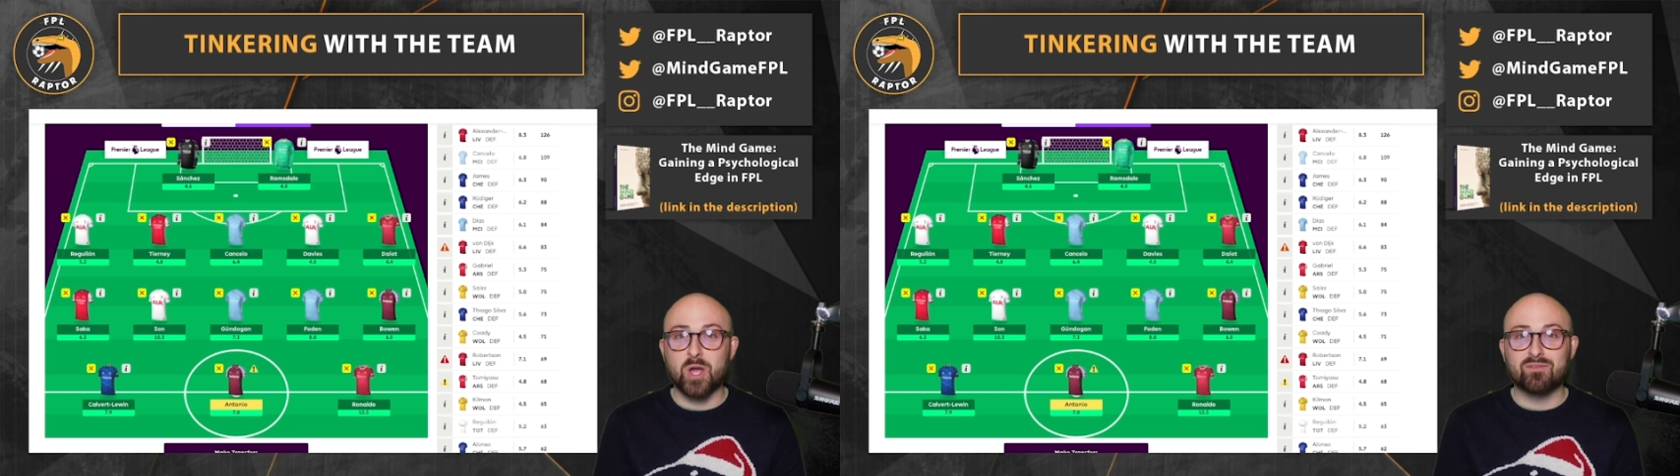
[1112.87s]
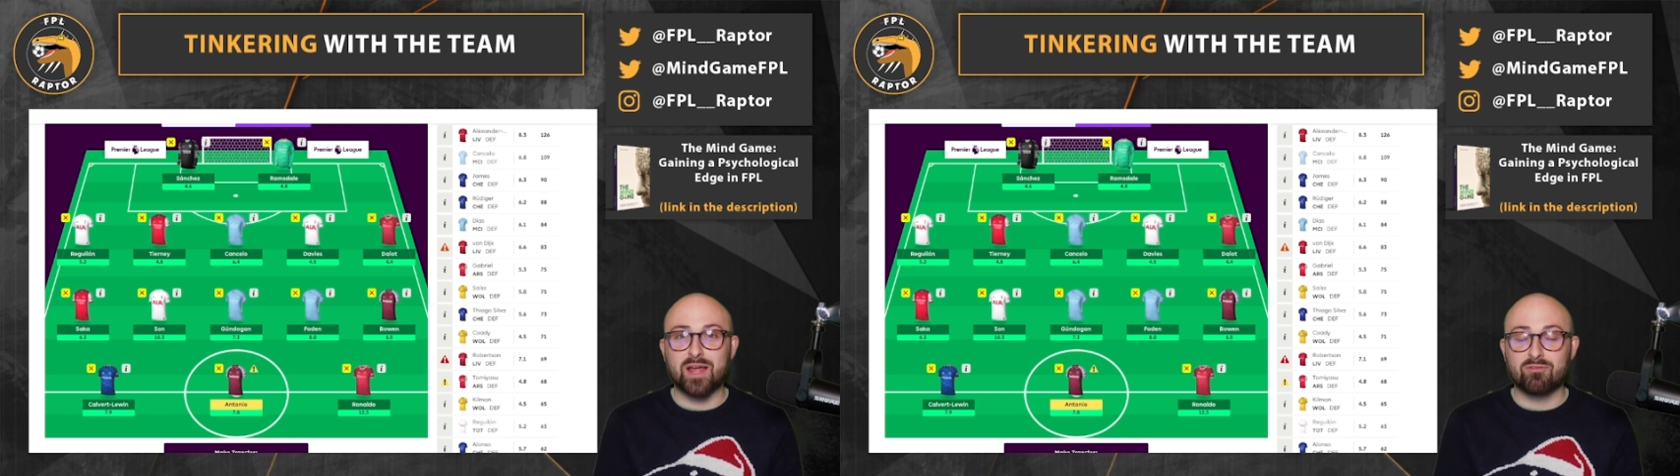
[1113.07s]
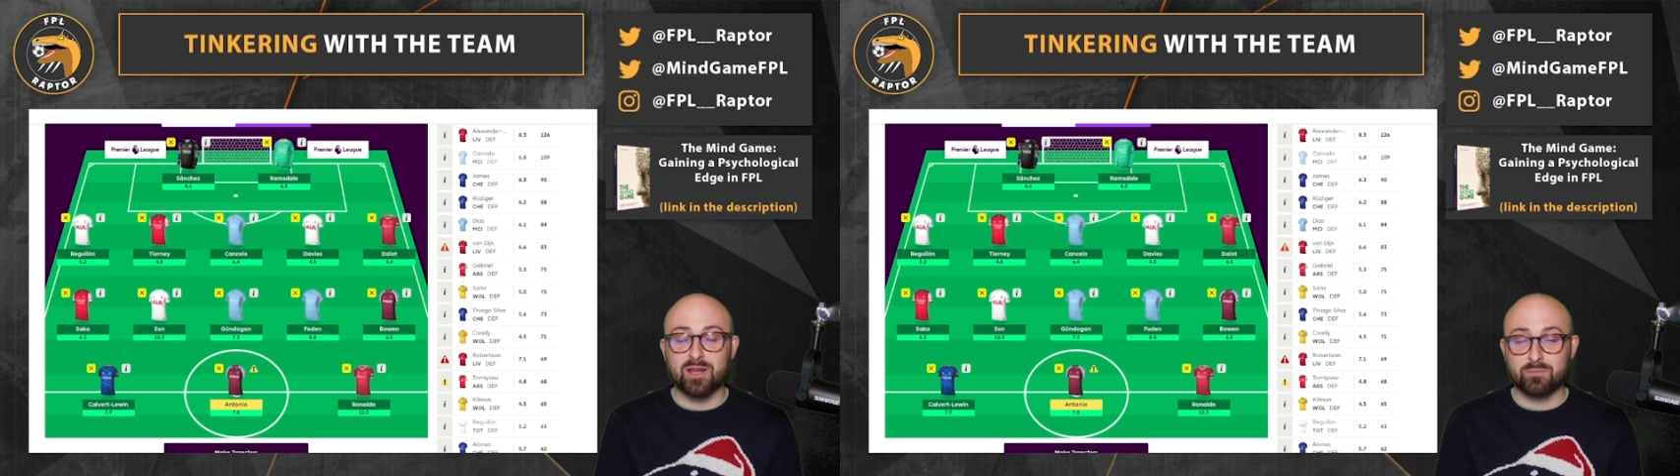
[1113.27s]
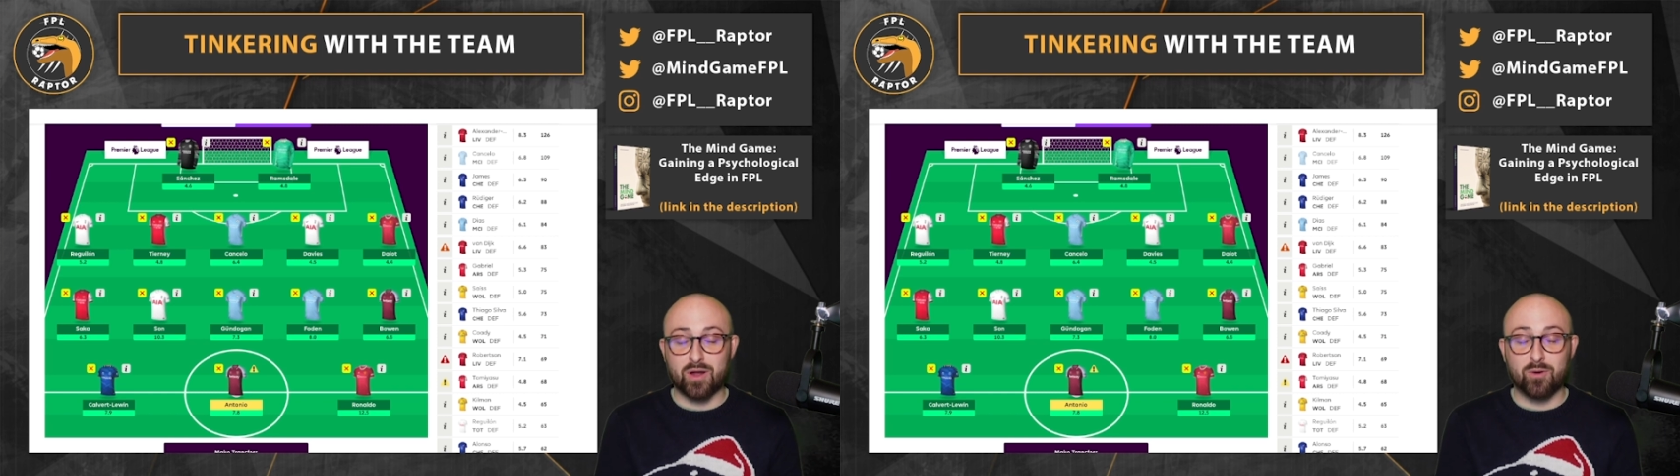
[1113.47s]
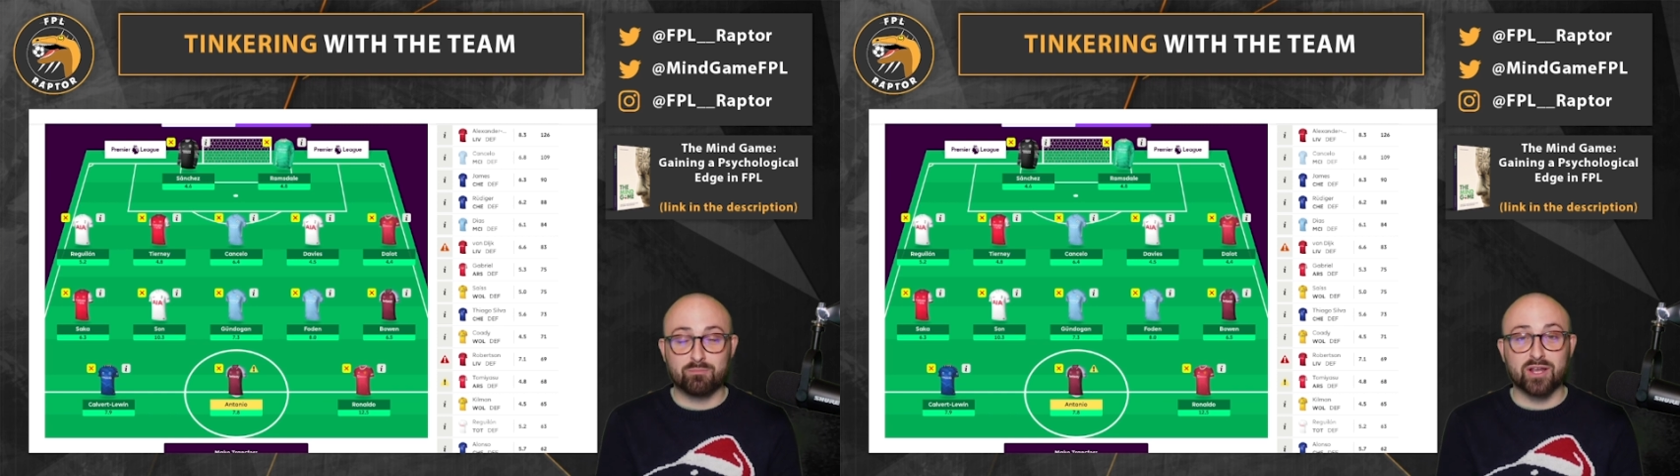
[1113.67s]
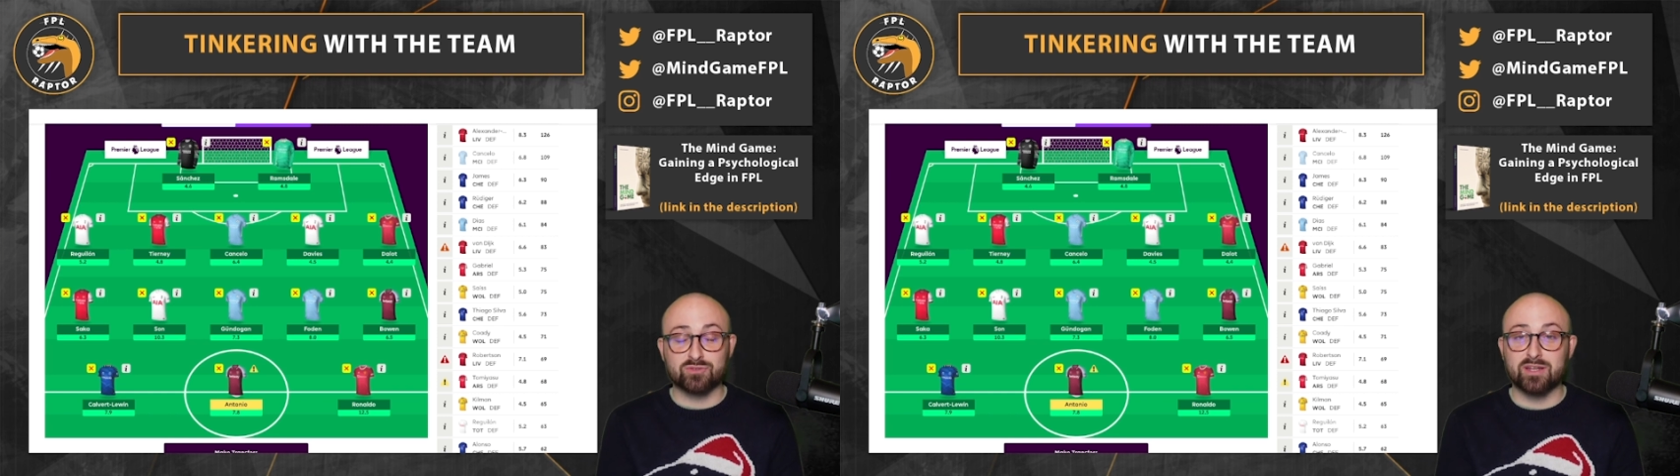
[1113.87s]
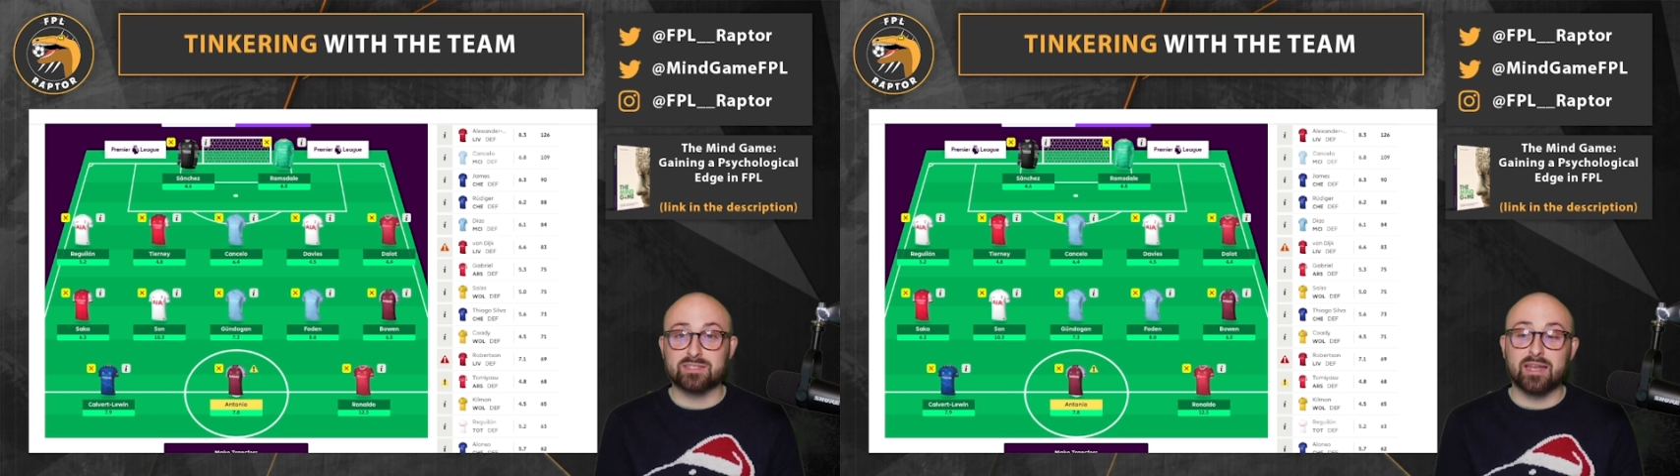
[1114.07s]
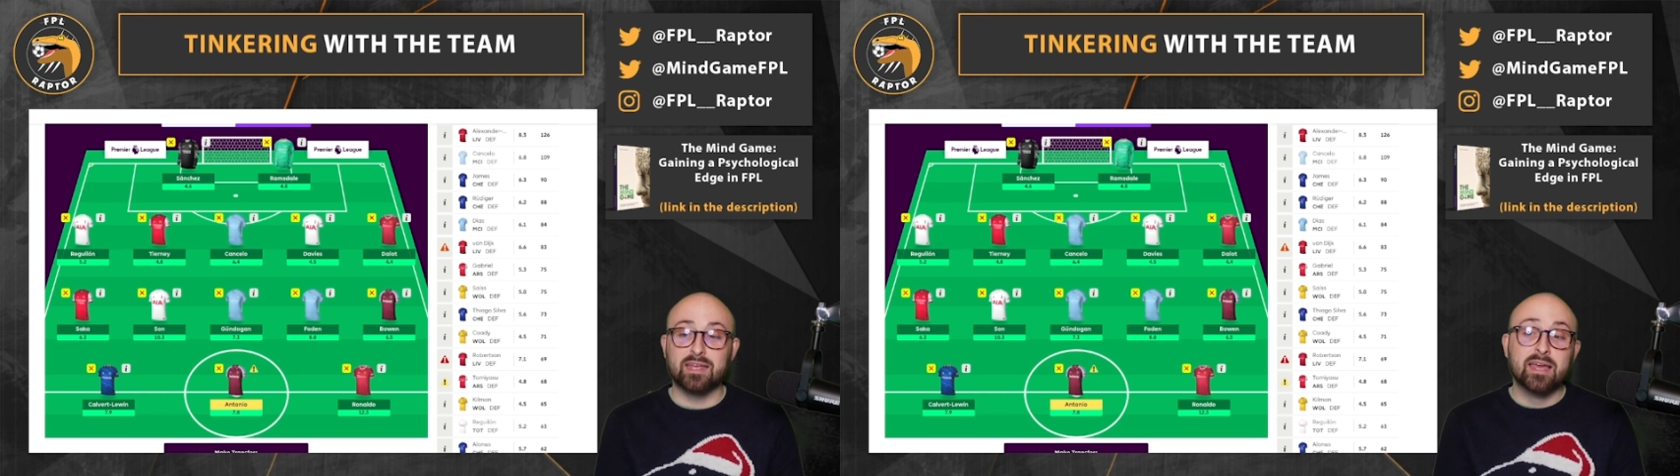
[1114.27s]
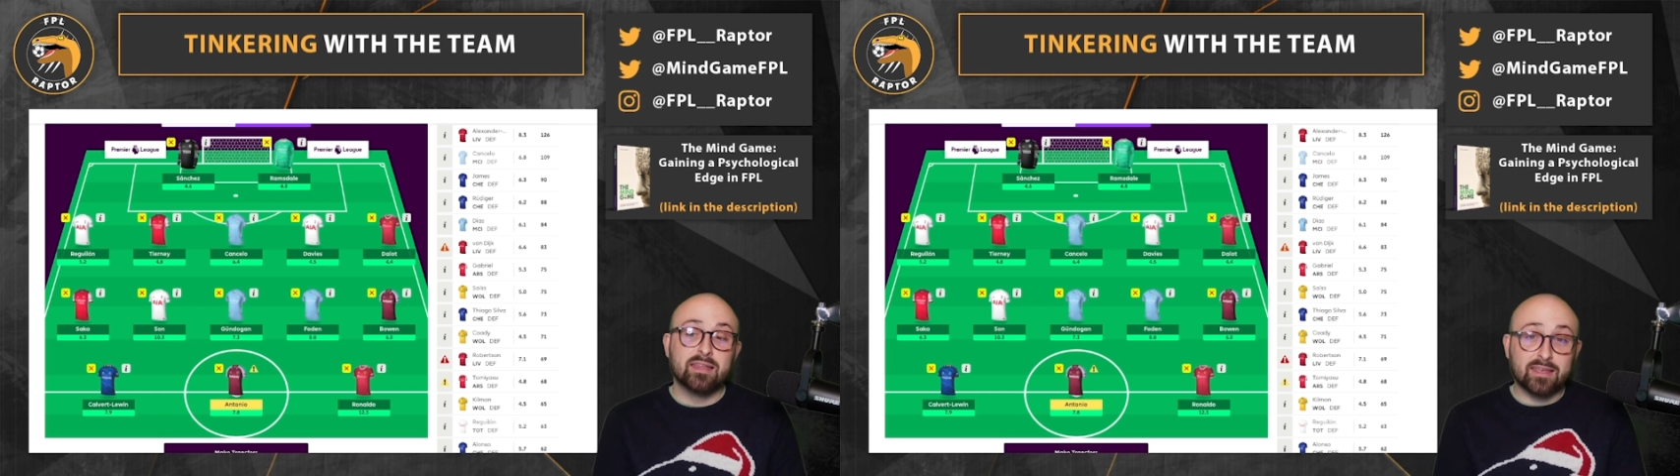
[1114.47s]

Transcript: of COVID outbreaks recently.